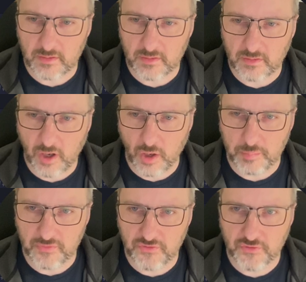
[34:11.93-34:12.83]
open
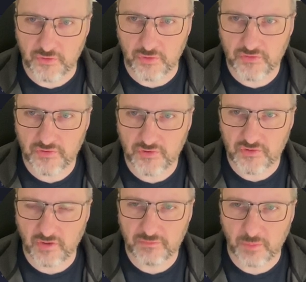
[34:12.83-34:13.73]
source
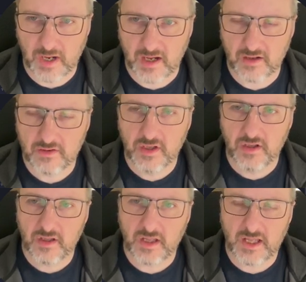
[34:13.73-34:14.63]
software,
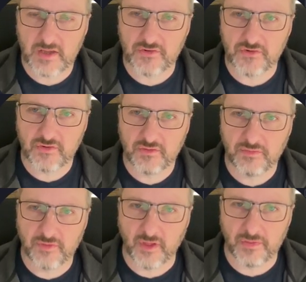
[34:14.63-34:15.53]
is
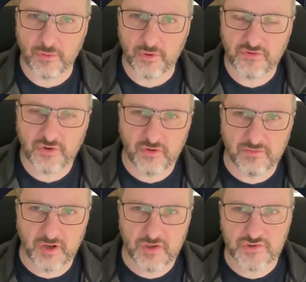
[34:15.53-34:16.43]
that there are two
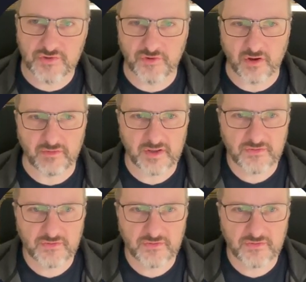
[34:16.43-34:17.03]
versions of it.